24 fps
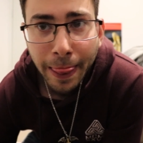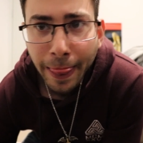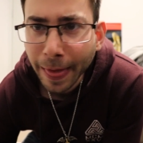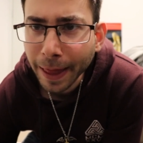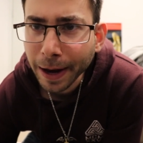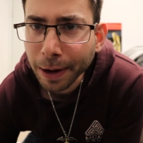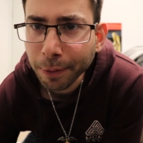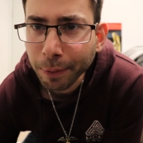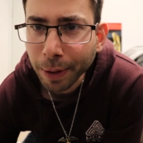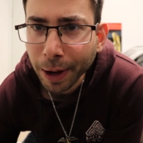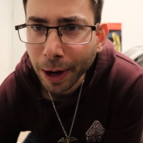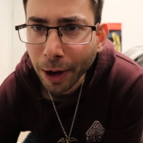
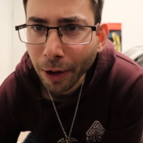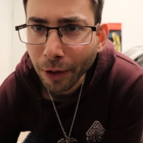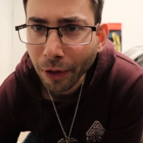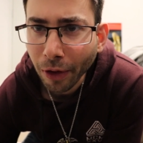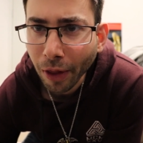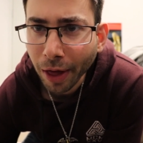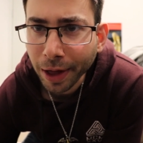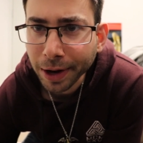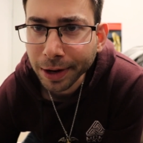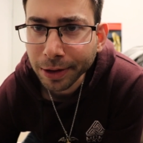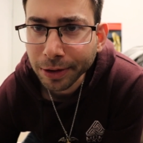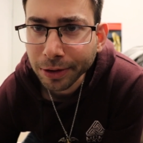Anyway,
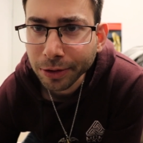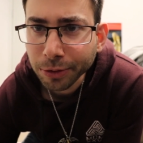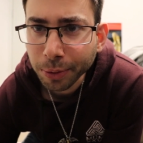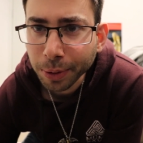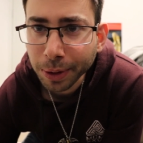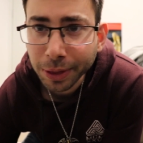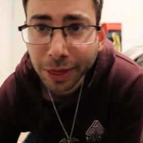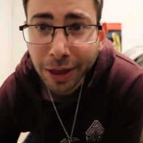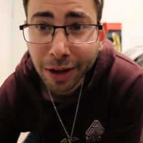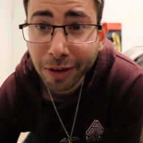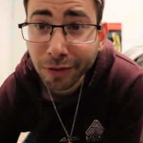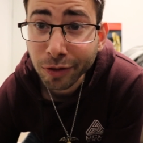onliners,
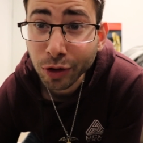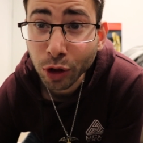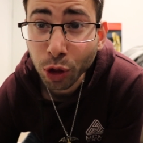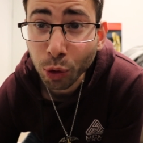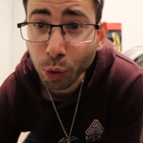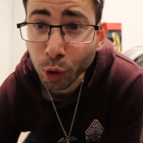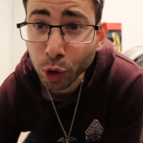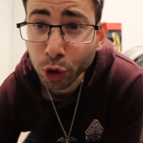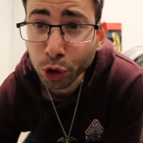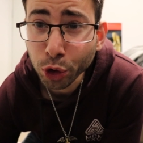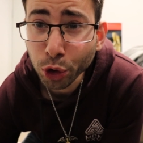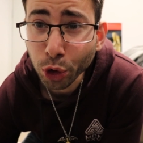without
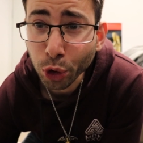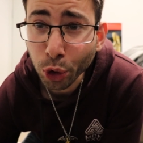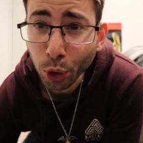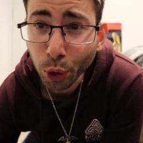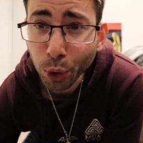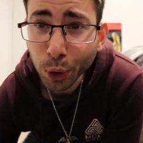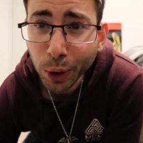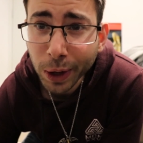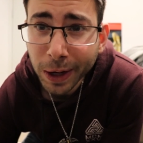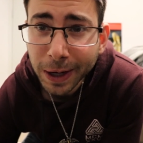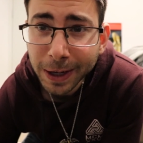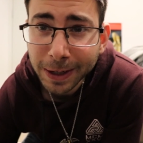further
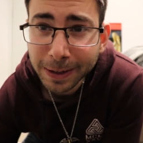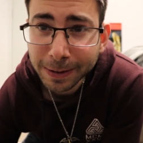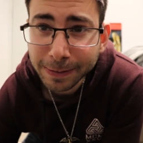ado,